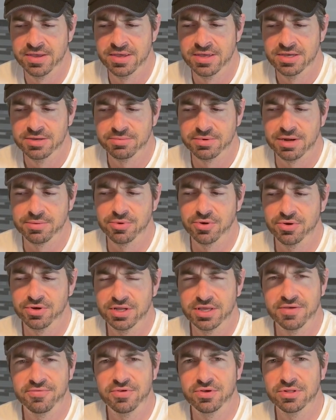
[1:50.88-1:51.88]
But I'm going to
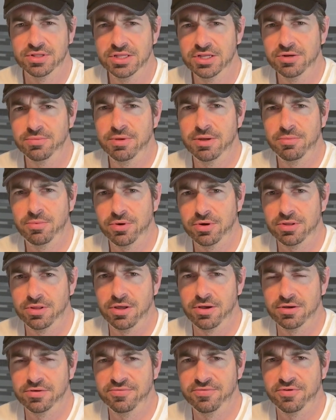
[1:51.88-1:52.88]
give you a little bit more
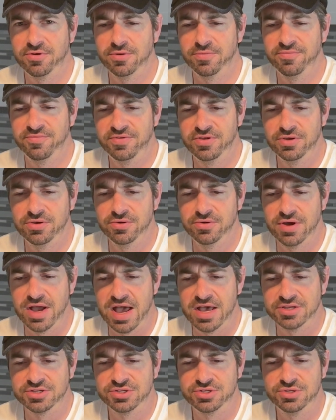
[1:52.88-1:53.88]
long-form view
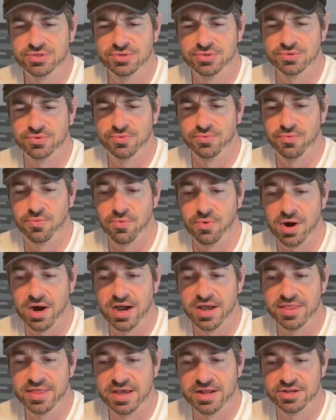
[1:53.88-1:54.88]
as to
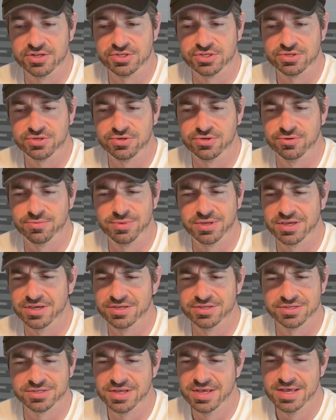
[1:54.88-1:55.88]
why that is true,
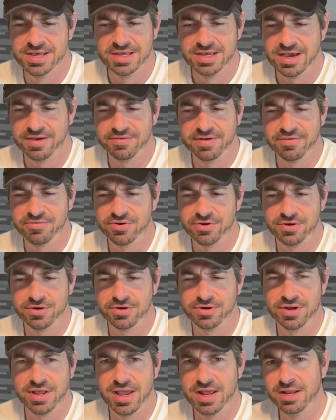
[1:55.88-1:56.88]
because I've never
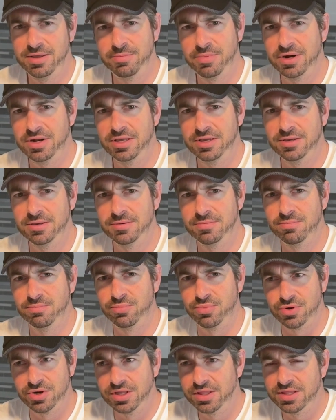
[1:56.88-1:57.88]
heard anybody
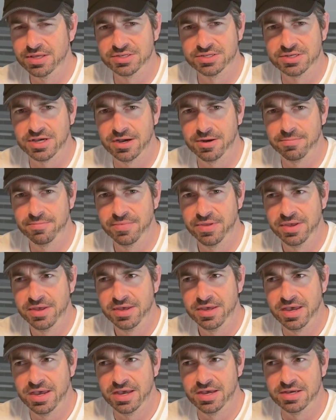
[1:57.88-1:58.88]
bring this up
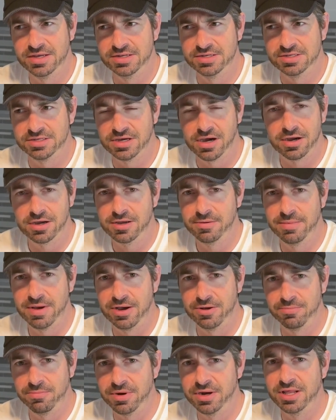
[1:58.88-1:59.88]
and talk
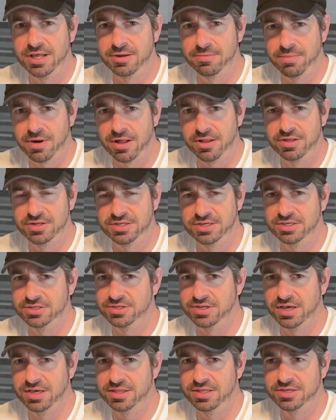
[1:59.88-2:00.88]
about money in
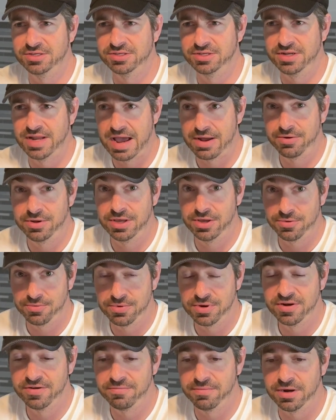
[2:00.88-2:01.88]
politics like this and how to get
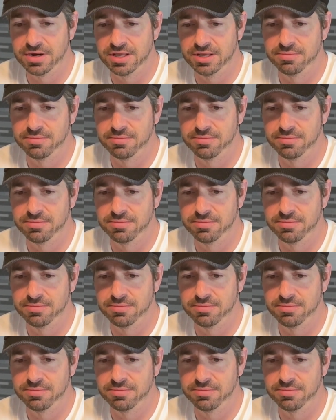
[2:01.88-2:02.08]
rid of money in